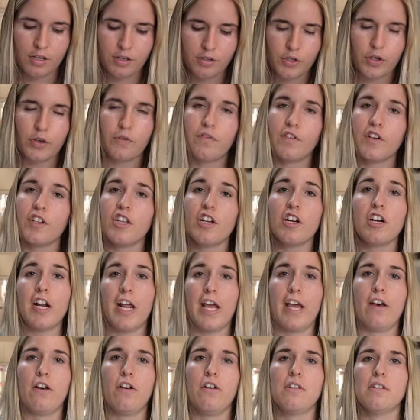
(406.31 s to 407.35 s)
So for their
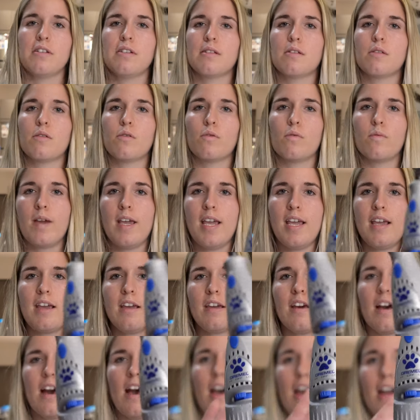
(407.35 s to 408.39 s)
nails, we
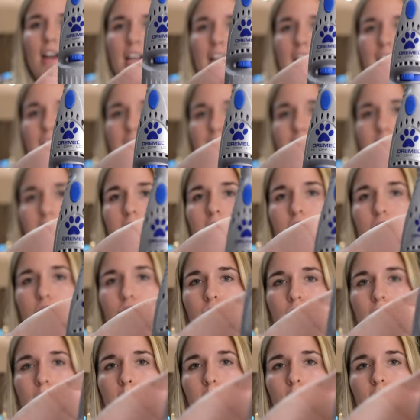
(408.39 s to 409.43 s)
got a
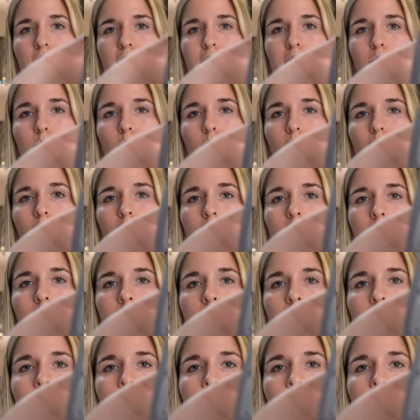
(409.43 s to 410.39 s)
Dremel tool,